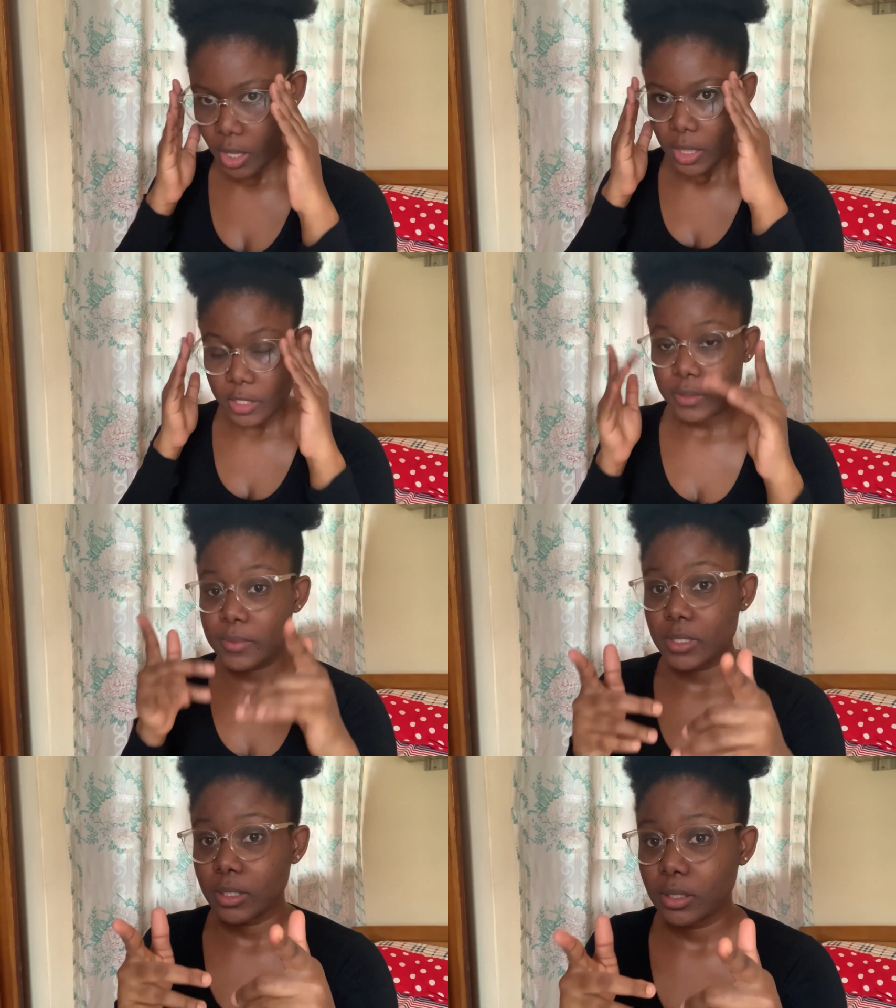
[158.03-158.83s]
That's what I'm
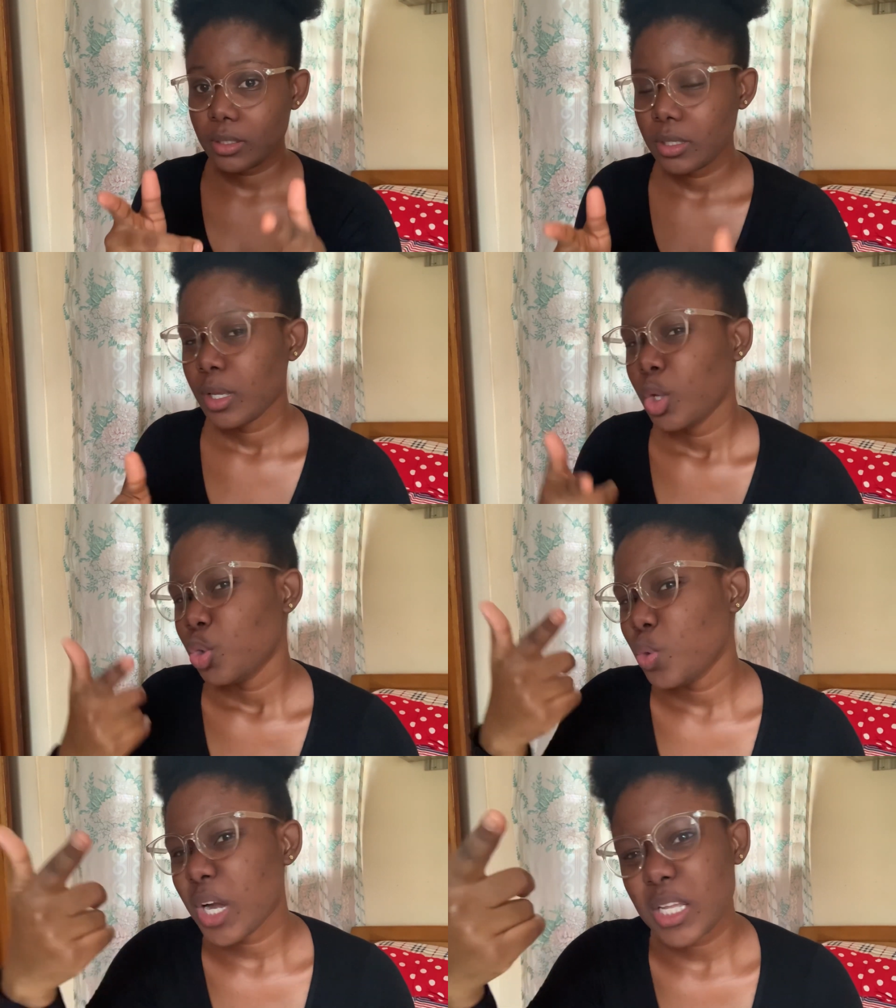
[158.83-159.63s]
saying.
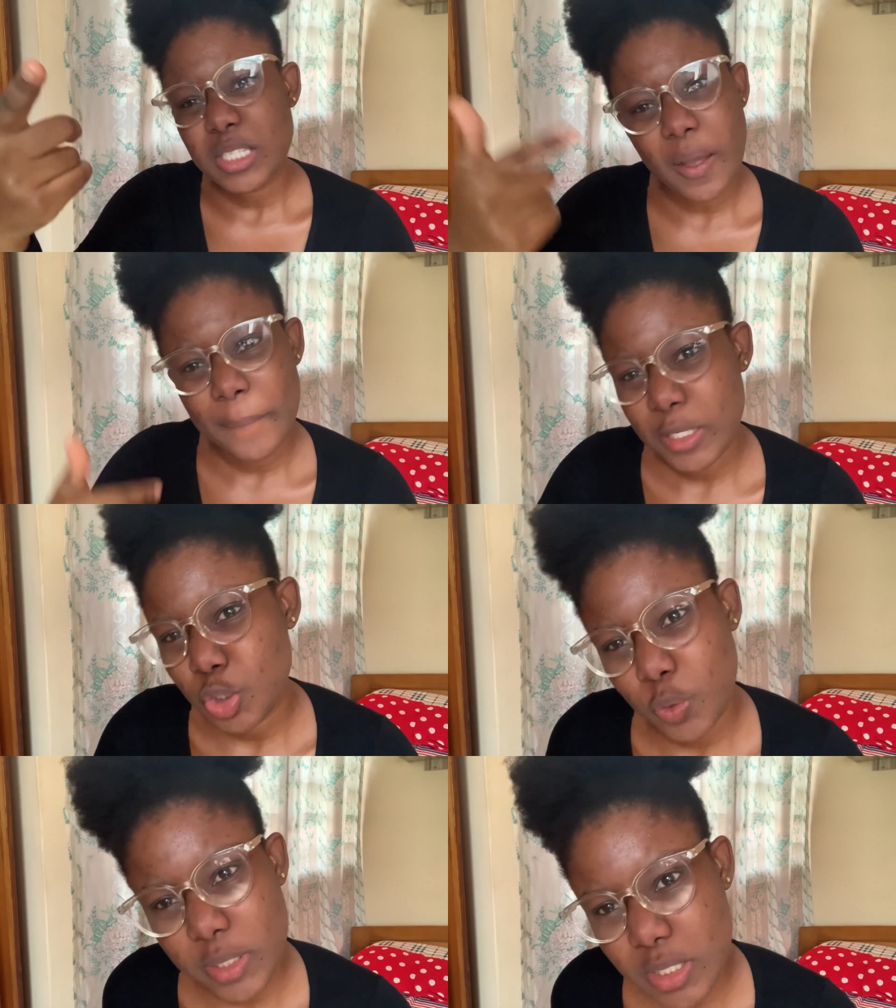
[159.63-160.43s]
You can't come and
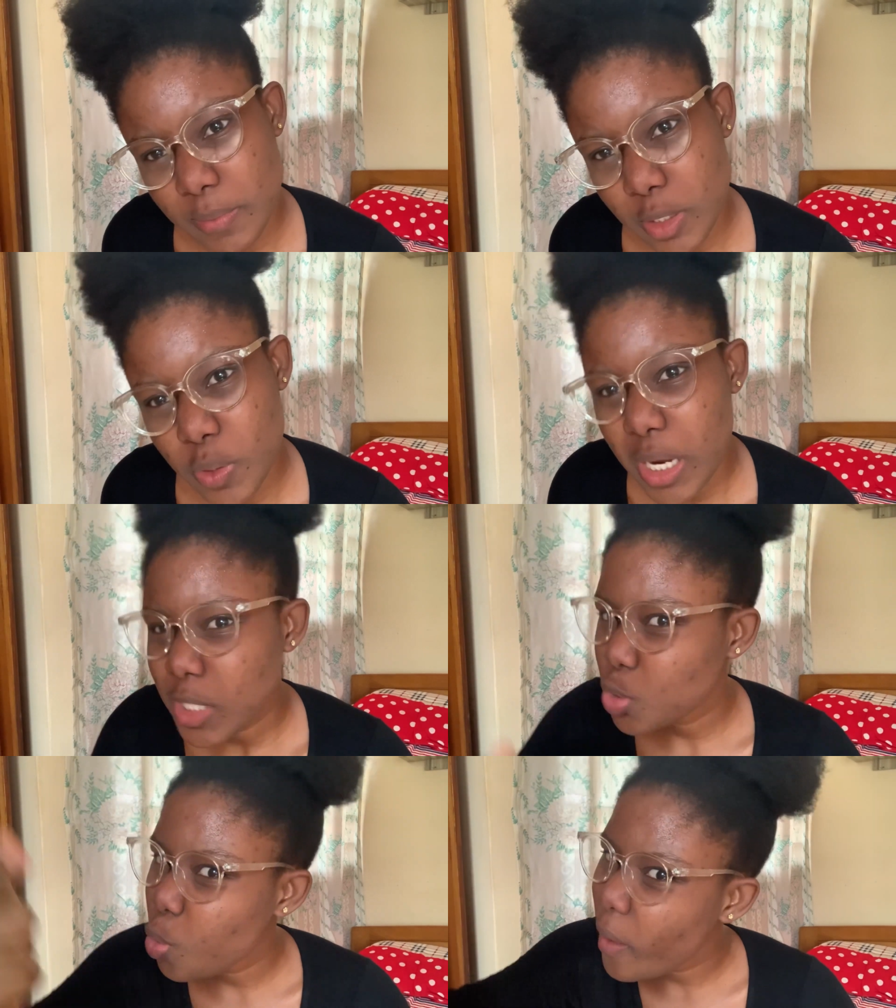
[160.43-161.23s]
stress me. You
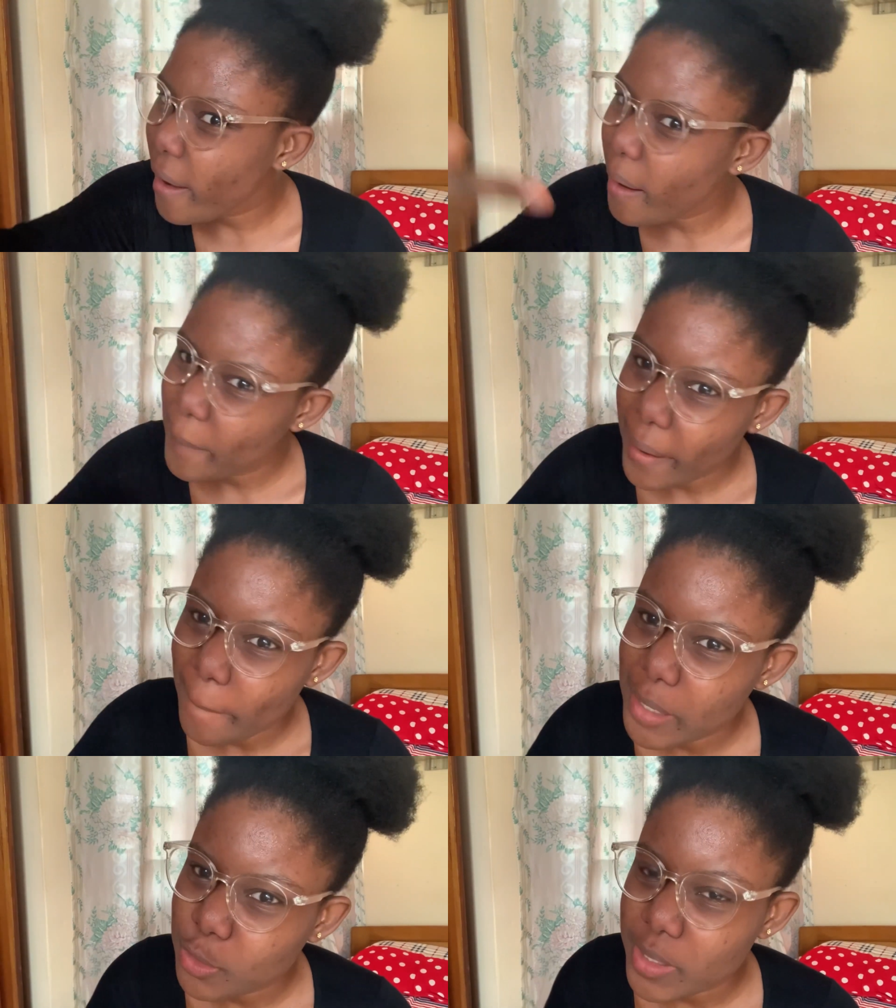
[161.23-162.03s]
can't go and come and come
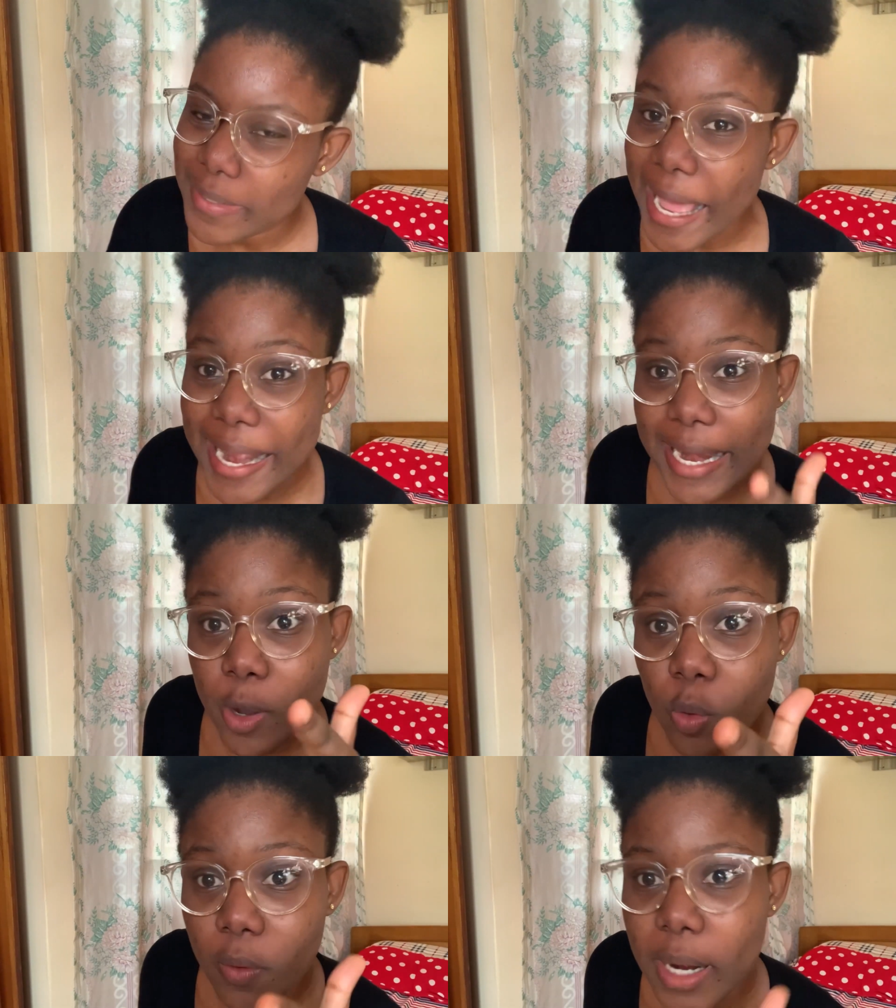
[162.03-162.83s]
and stress me. Like
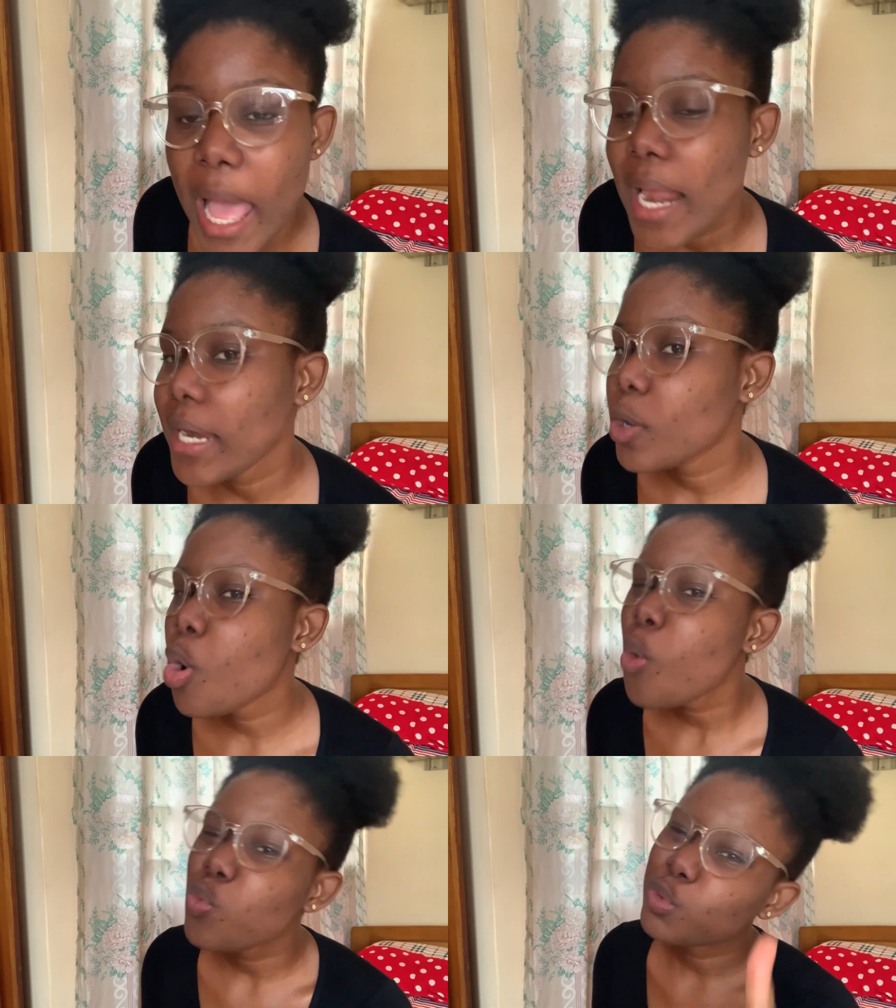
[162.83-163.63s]
Legon,
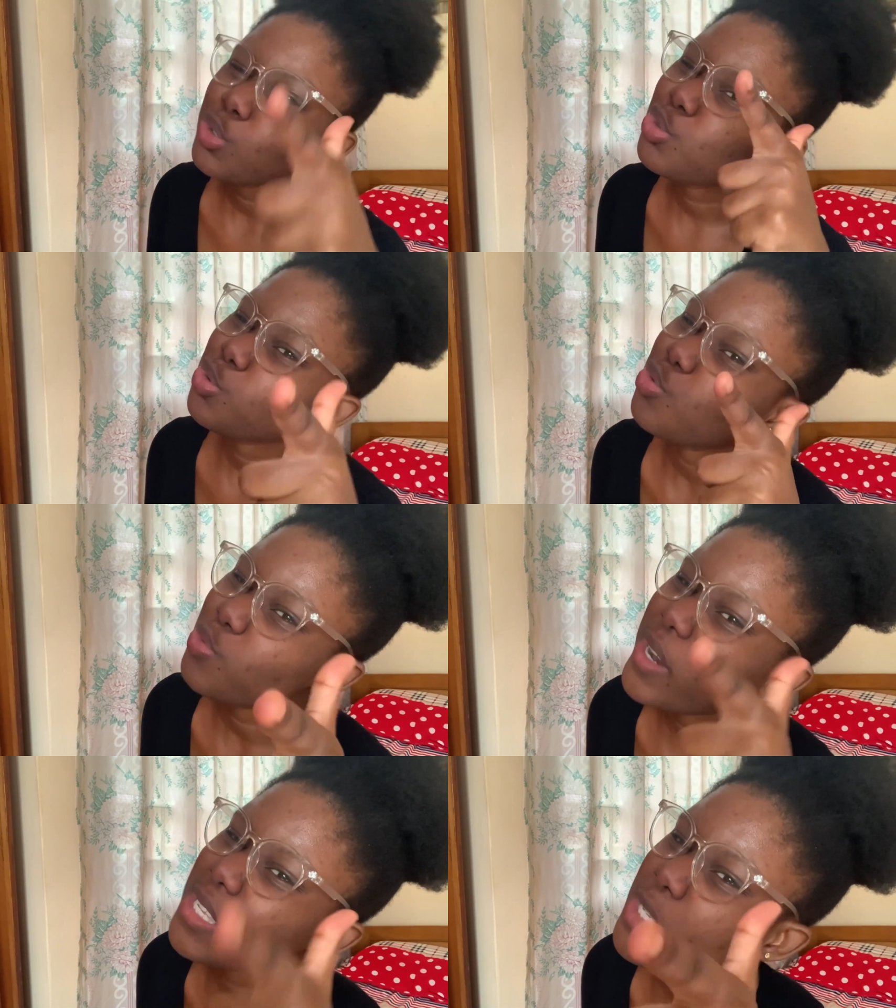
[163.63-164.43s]
Legon will
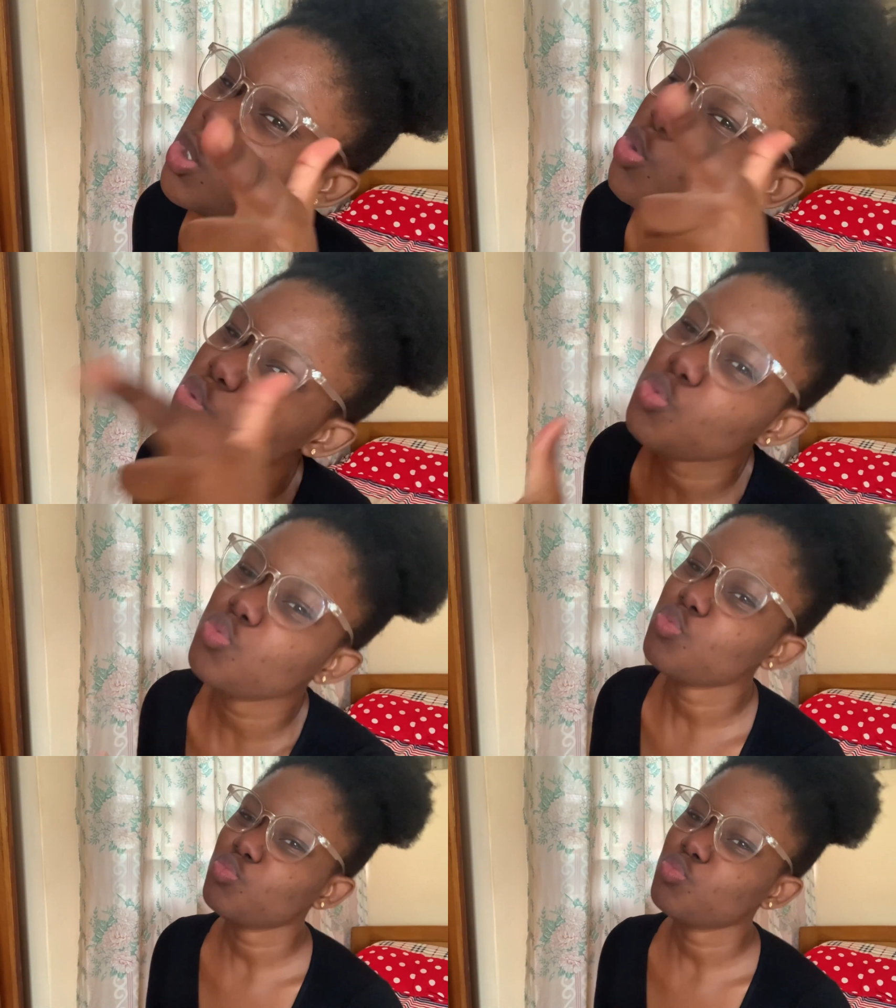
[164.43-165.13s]
stress you.